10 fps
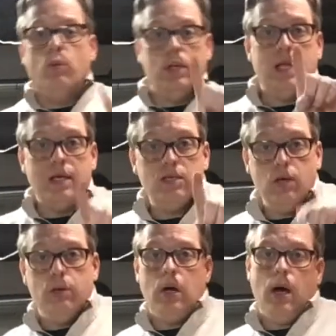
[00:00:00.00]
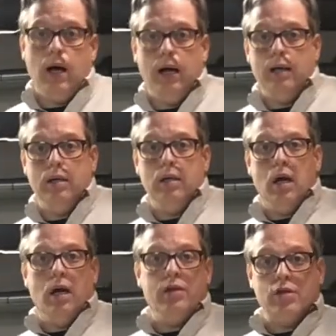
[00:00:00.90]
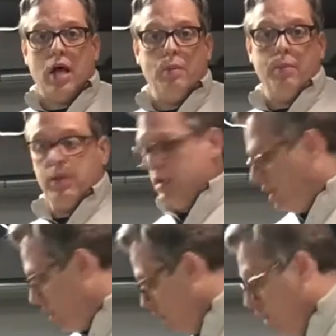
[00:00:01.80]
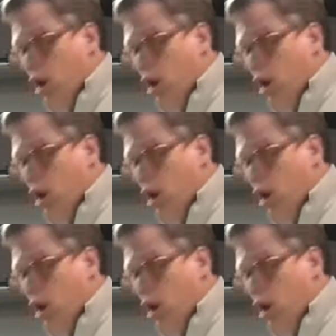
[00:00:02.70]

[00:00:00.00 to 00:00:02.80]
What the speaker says: One last note on the shadow puppet theater,